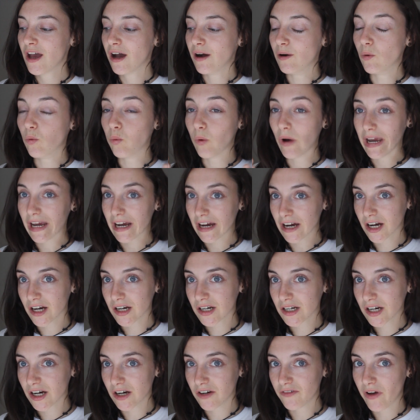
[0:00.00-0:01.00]

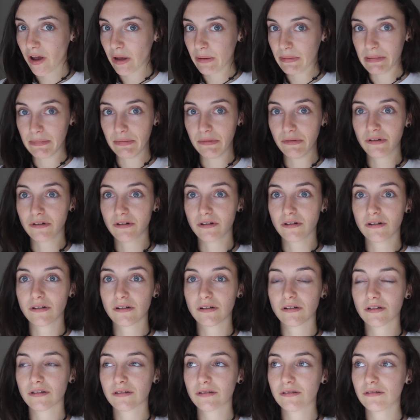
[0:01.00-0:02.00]
aware of how people
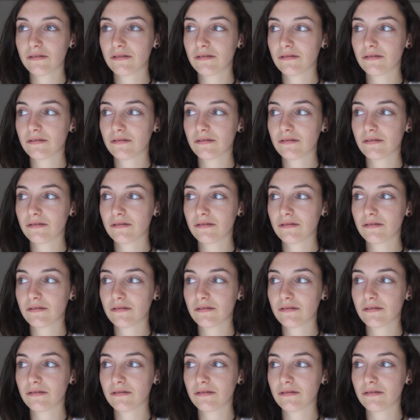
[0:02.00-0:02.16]
are